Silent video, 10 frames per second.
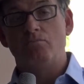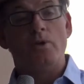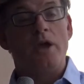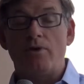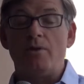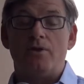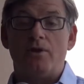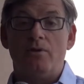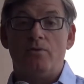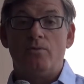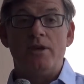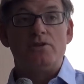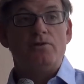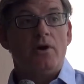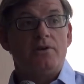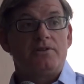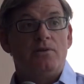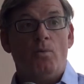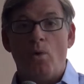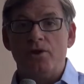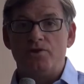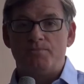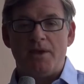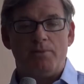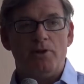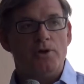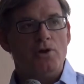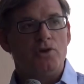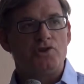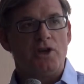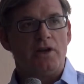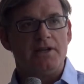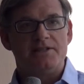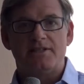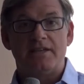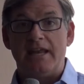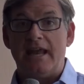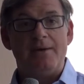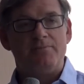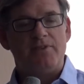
we agree with you. We do not want people who are not journalists getting M